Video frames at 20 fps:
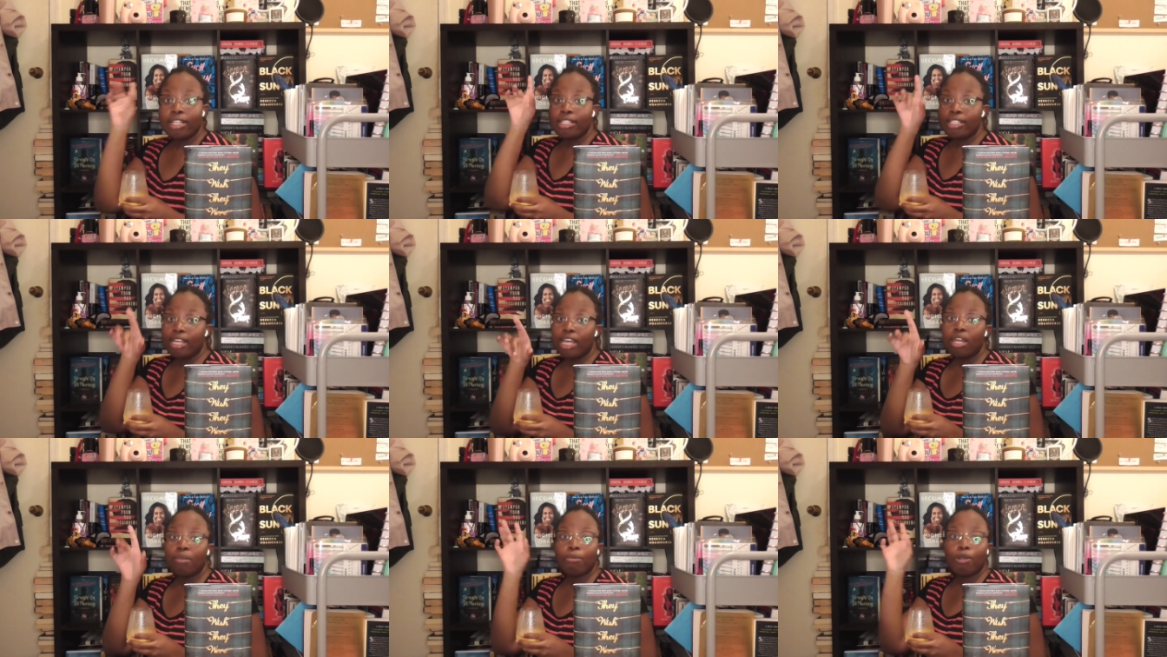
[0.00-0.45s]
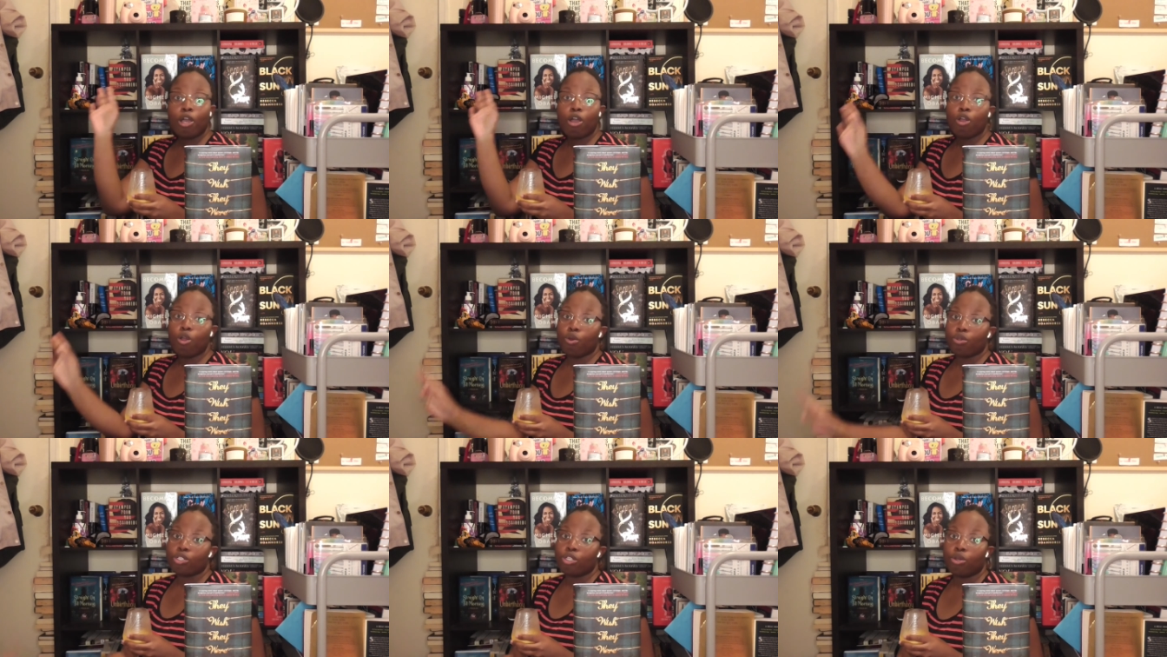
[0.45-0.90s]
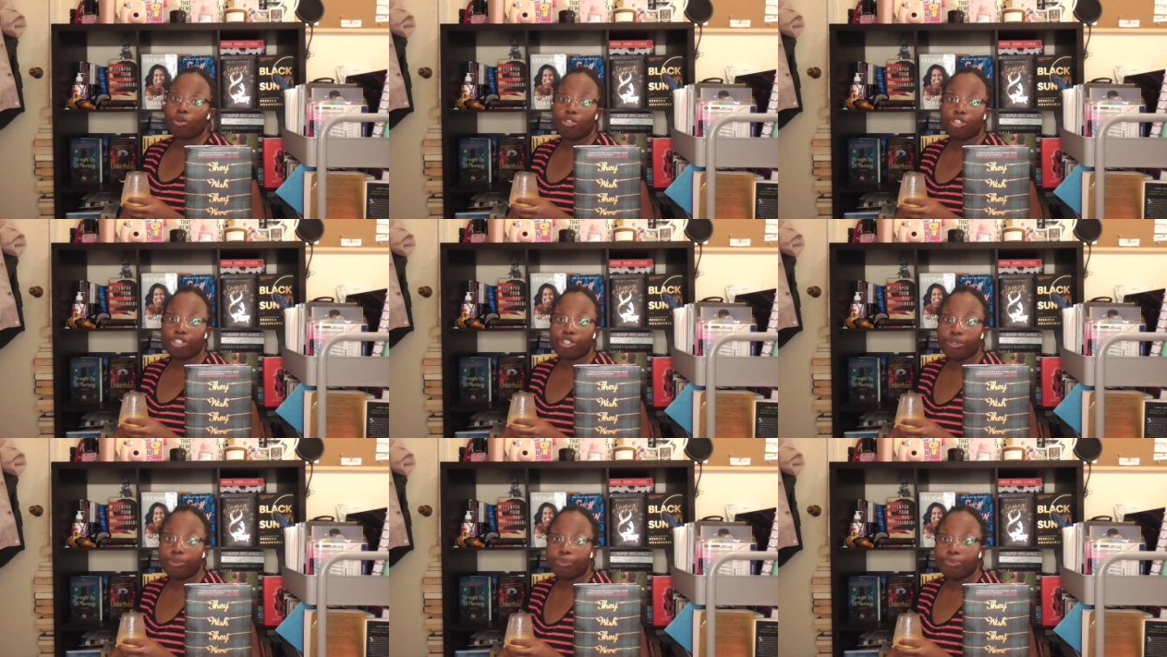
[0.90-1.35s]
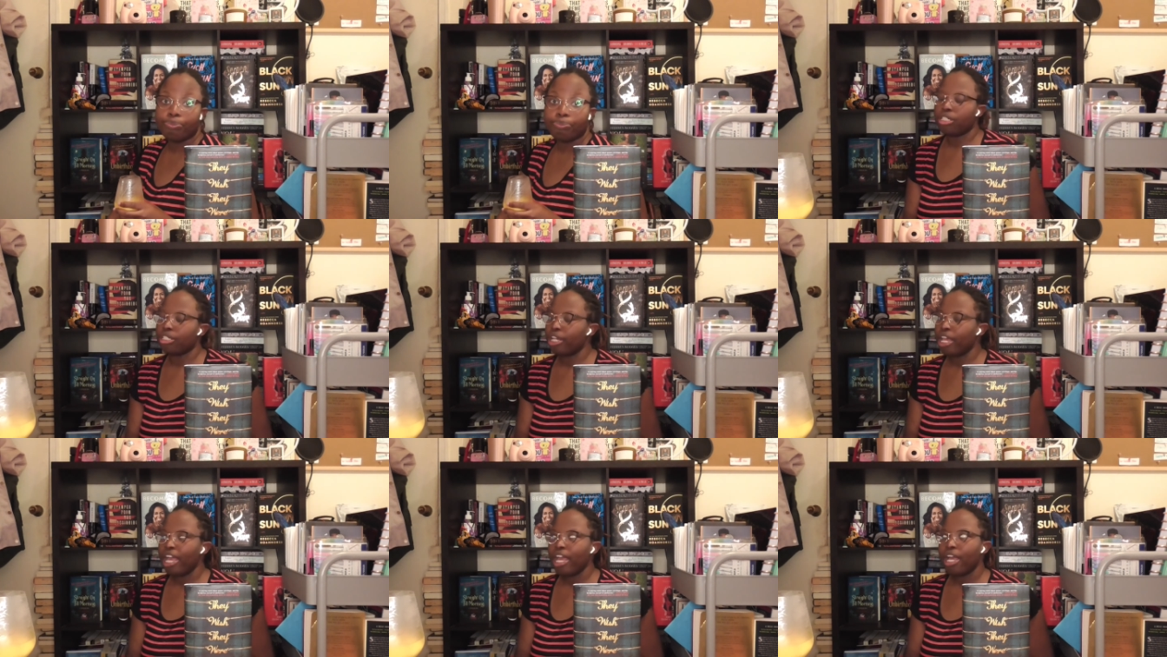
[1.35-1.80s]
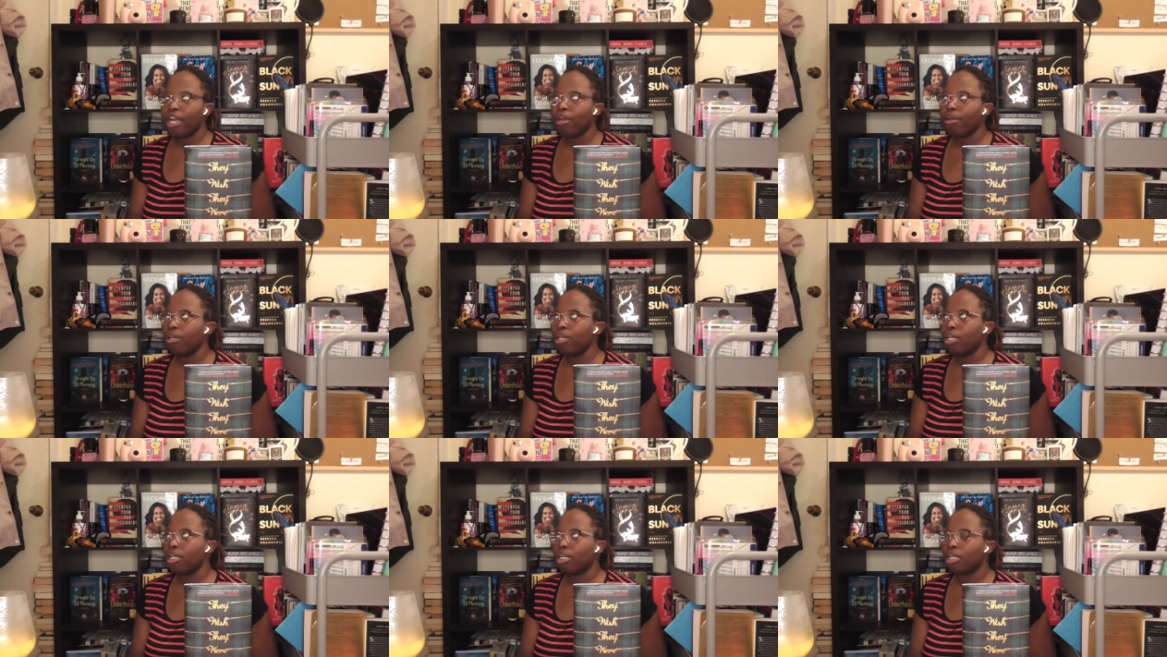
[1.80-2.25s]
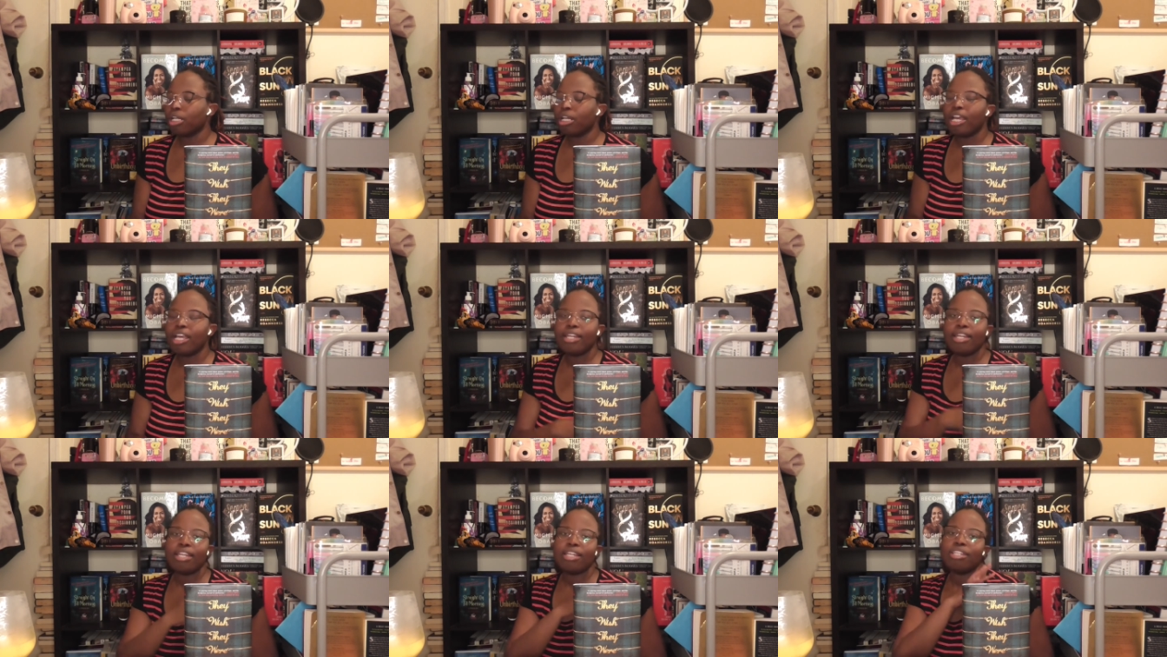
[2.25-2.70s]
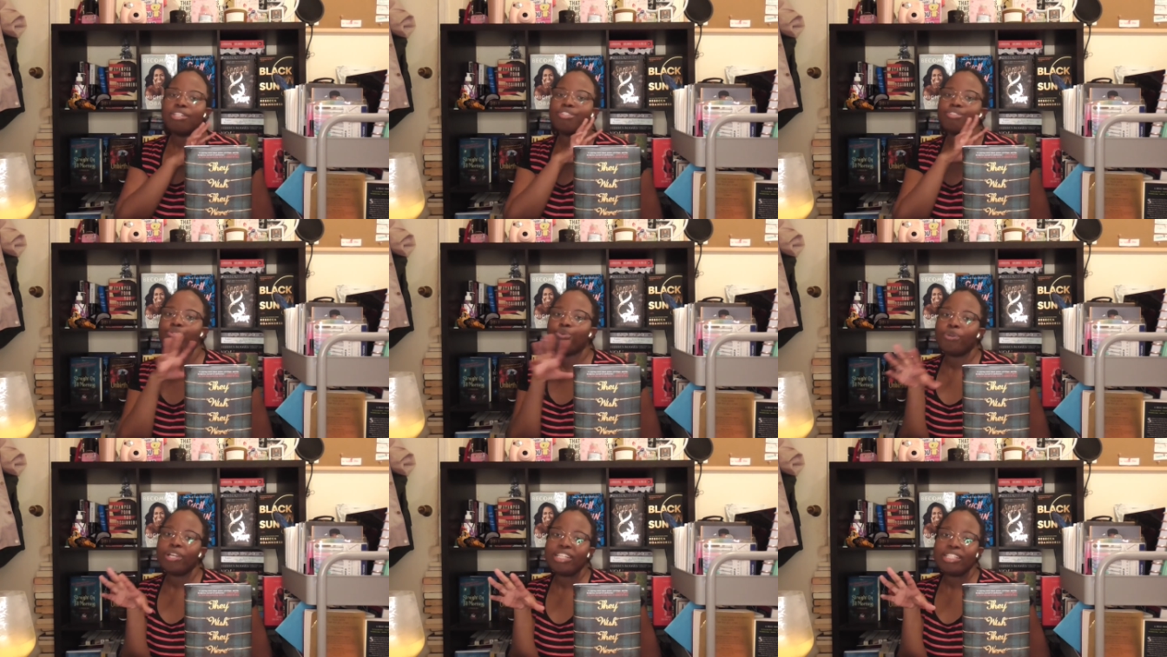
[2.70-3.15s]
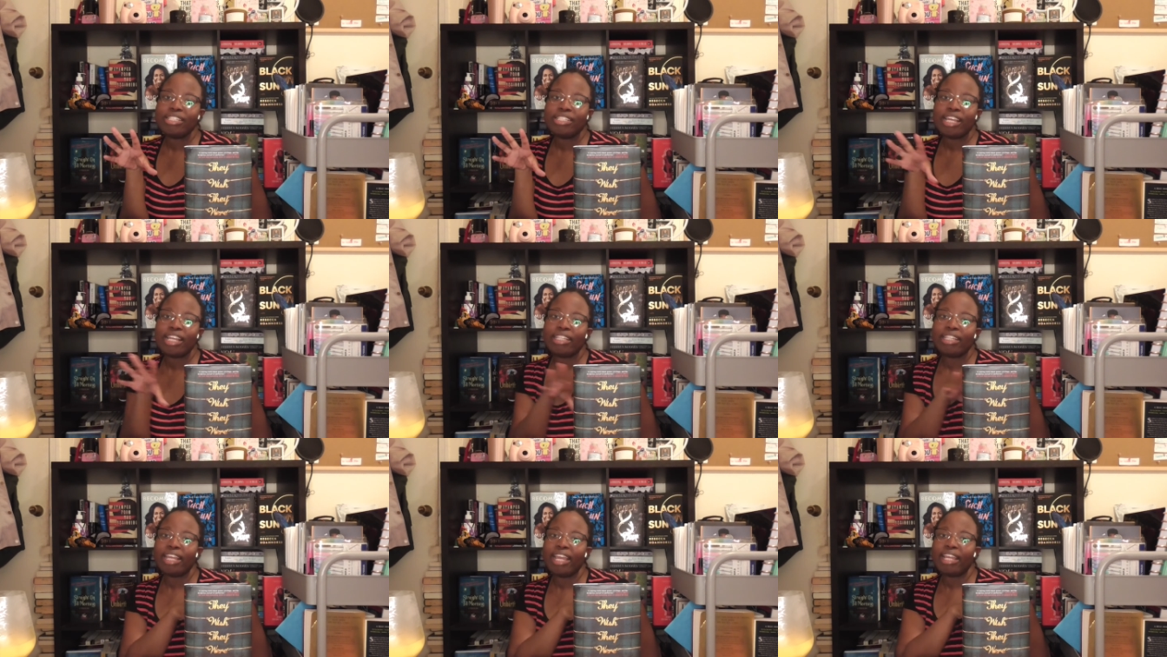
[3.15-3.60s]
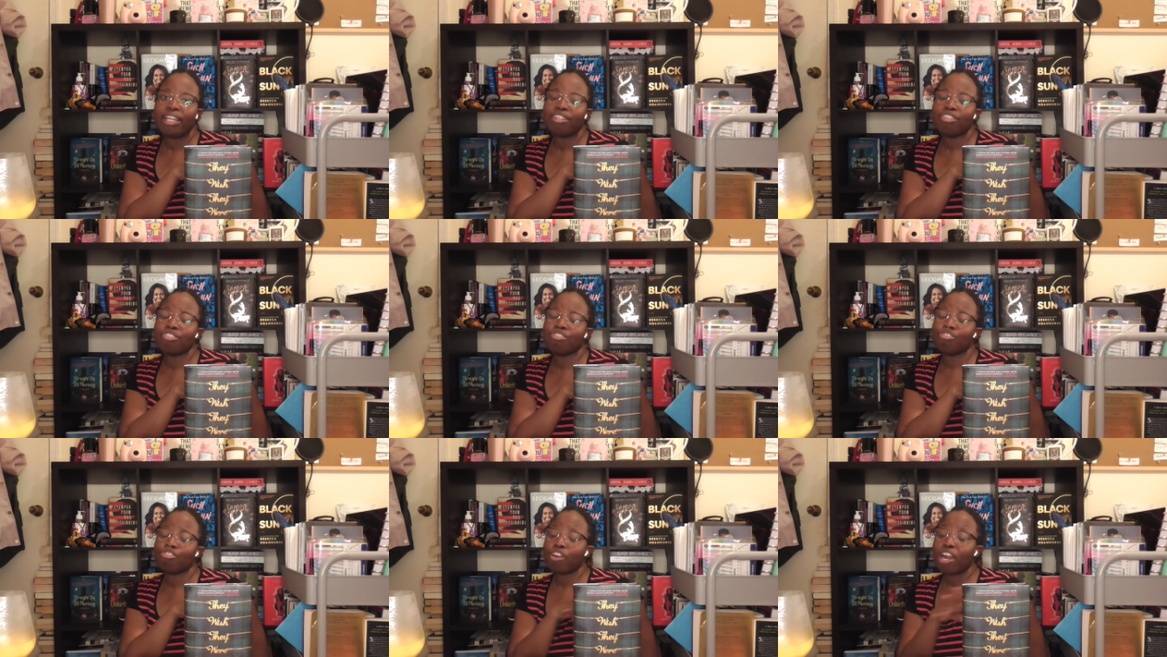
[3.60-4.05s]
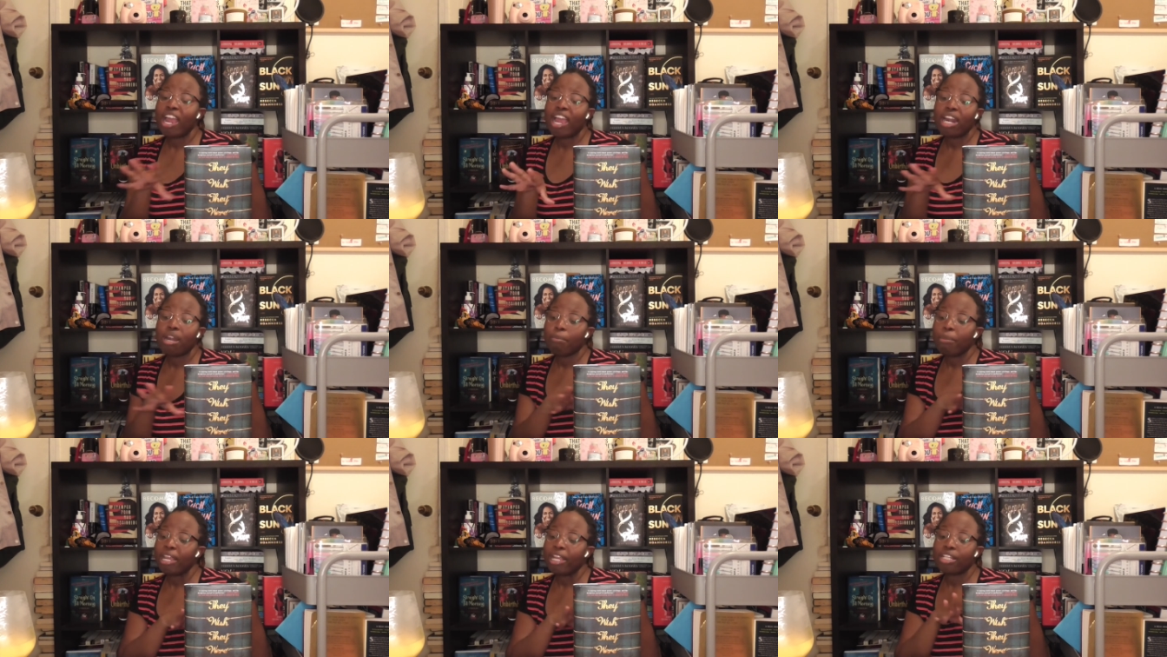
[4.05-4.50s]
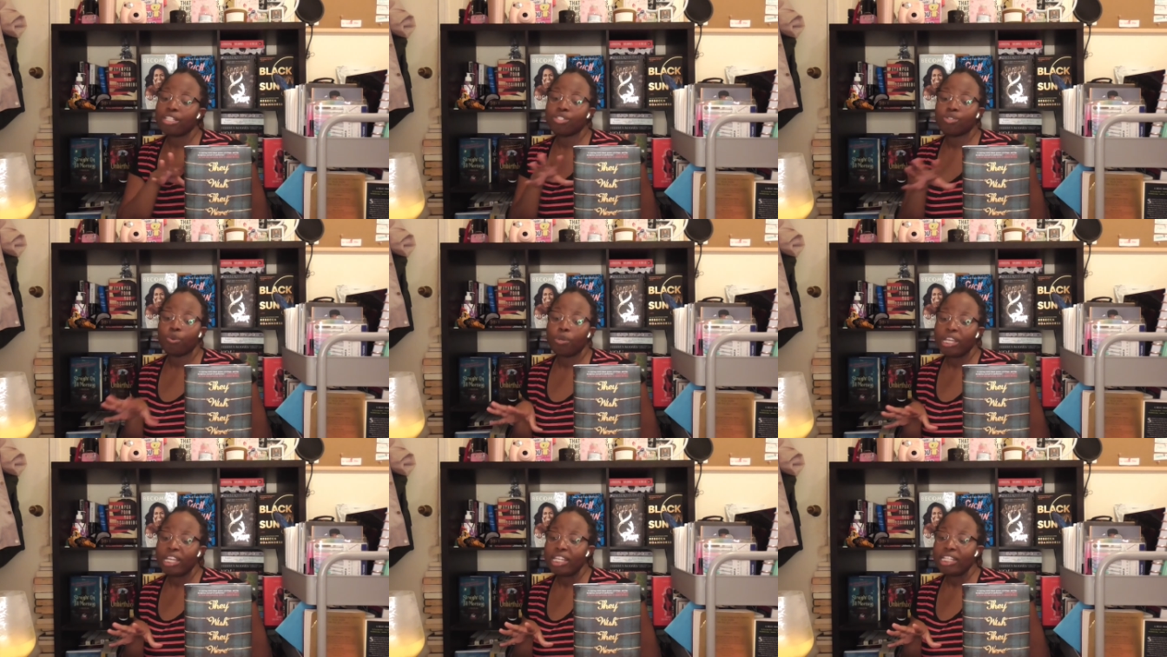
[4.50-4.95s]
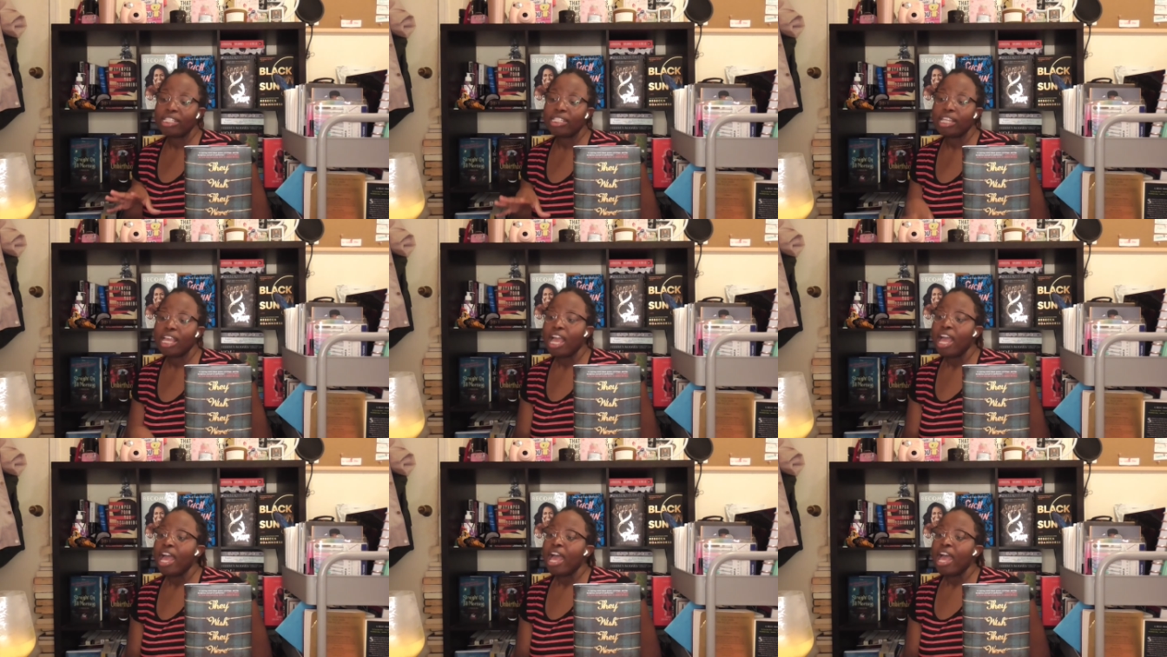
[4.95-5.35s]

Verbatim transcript: Tell them Coco told you. Child, ugh. And then the twist that they try to make a twist.